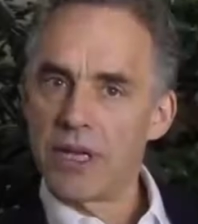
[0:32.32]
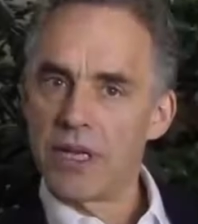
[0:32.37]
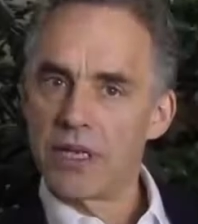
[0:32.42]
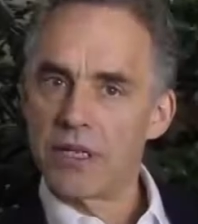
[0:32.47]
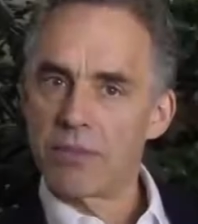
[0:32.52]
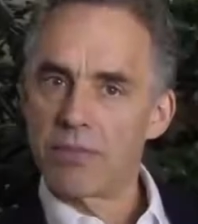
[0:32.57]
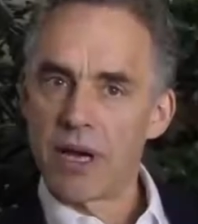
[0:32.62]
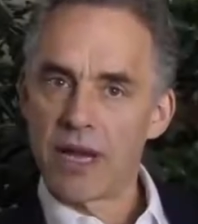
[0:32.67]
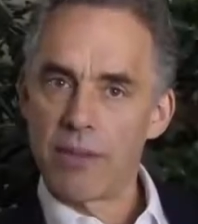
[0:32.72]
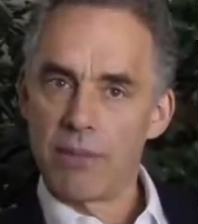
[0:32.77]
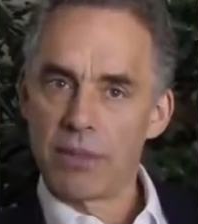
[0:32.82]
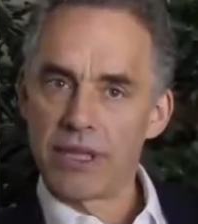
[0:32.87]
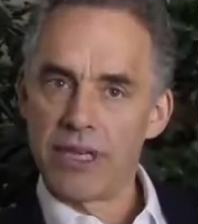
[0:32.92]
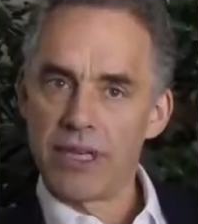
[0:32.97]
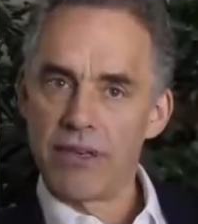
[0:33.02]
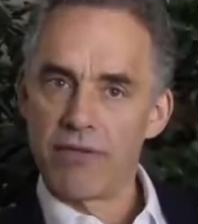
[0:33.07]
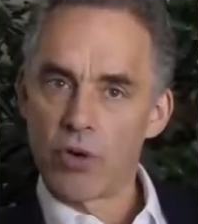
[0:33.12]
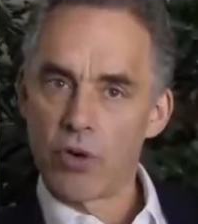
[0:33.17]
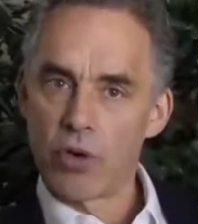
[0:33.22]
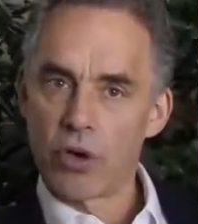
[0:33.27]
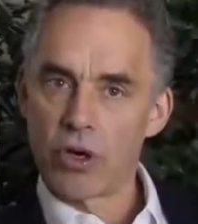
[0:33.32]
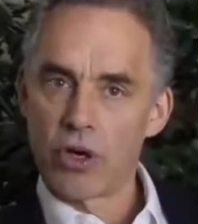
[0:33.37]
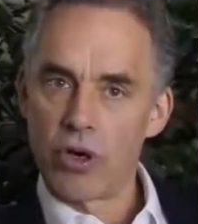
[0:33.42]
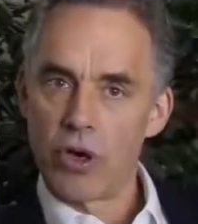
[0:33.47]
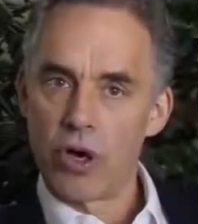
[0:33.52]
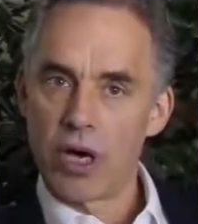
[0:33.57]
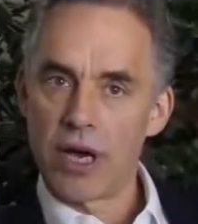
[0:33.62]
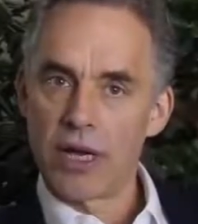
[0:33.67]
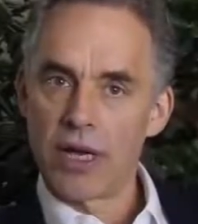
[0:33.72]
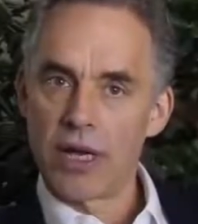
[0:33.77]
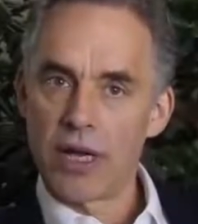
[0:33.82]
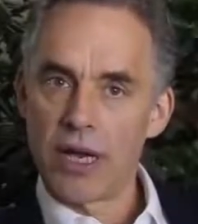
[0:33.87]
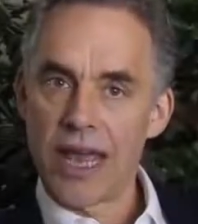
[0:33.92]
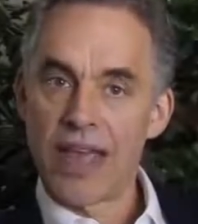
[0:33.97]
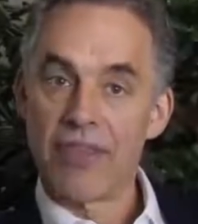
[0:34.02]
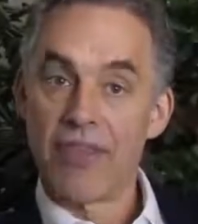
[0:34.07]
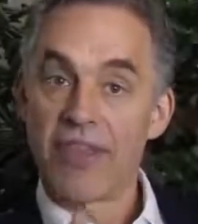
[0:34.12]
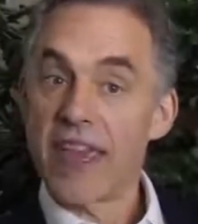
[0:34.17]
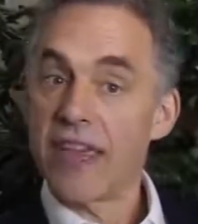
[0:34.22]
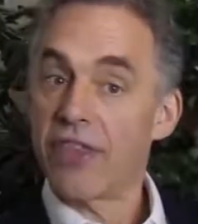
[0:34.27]
means by believe or God.
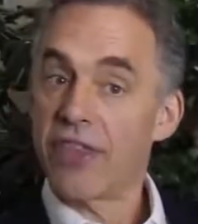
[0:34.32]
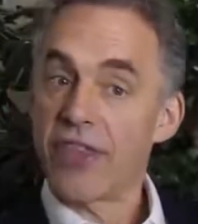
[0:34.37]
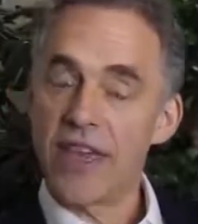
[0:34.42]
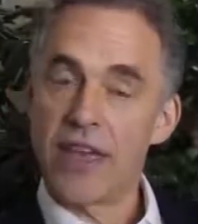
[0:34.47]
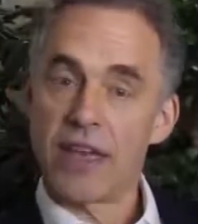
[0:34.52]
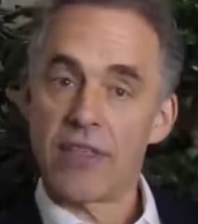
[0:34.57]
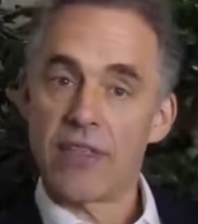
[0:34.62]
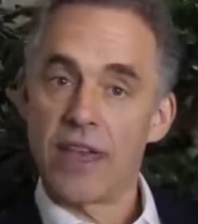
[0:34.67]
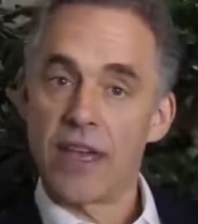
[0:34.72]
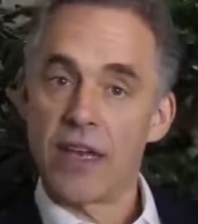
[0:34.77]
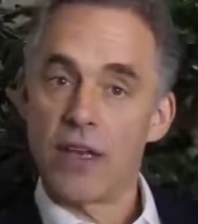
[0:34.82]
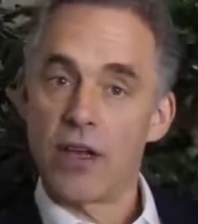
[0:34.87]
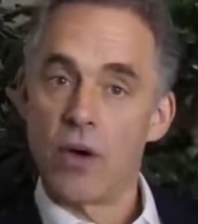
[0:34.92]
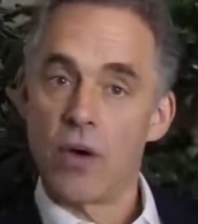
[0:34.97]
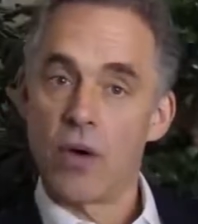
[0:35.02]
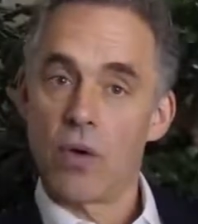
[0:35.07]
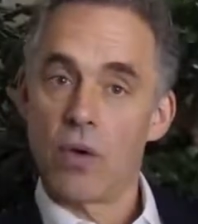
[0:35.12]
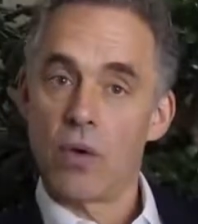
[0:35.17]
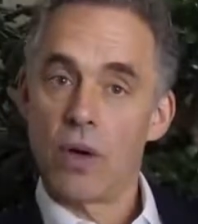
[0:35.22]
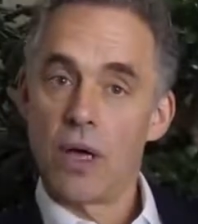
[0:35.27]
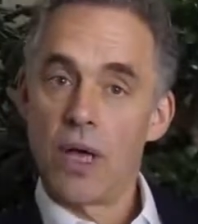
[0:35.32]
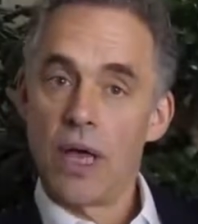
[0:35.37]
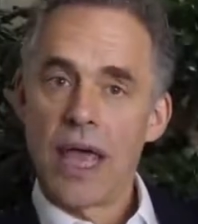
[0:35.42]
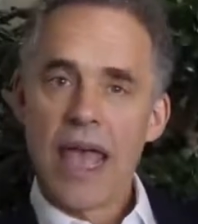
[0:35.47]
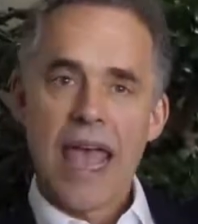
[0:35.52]
And they think they know.